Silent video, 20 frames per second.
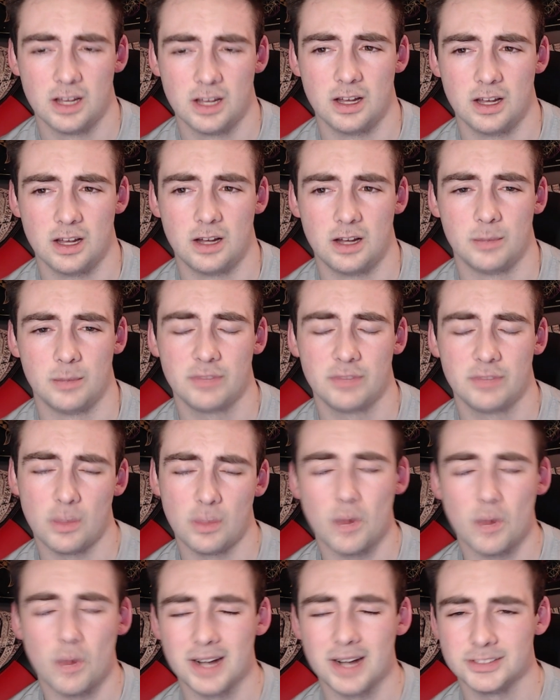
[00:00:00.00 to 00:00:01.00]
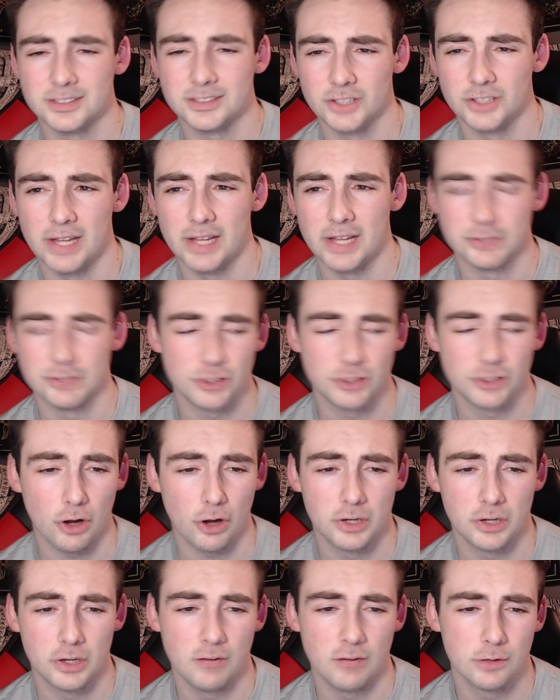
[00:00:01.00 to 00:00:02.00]
If they want to still have a stark
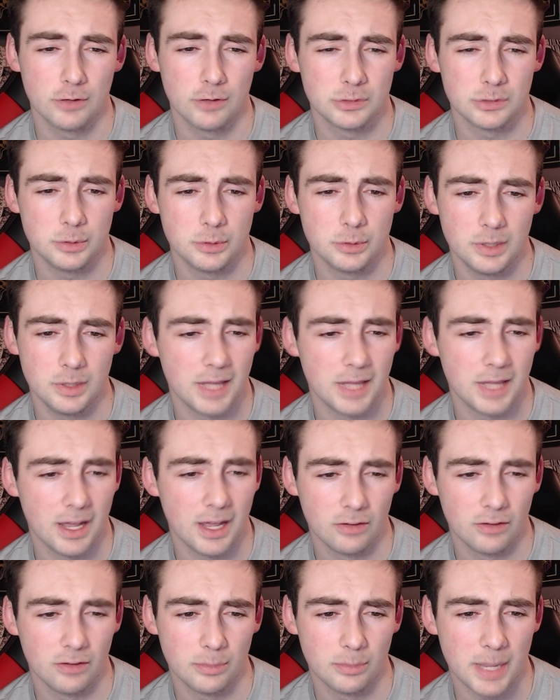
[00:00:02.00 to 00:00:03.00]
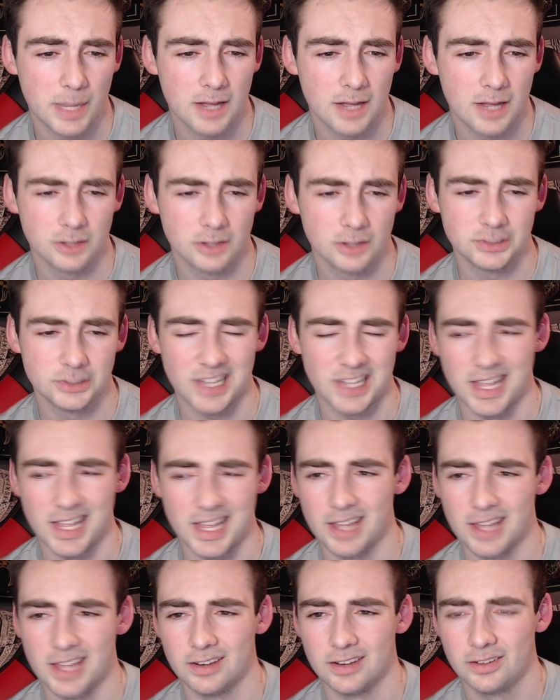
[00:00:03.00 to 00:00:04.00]
difference between the alpha pals
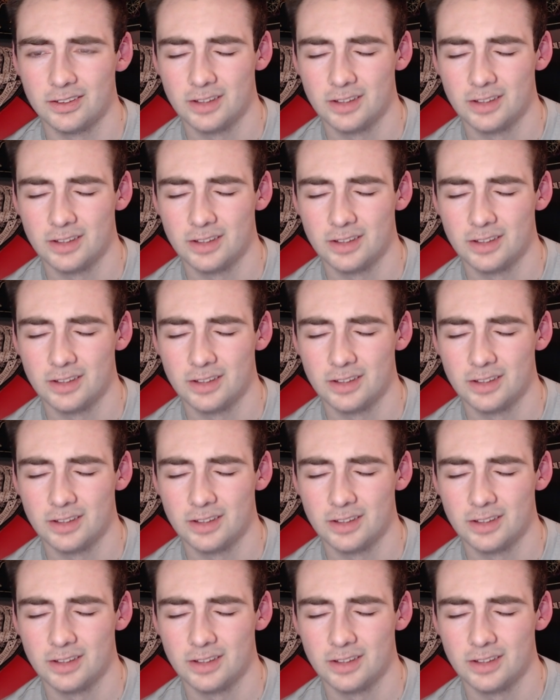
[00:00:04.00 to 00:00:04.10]
and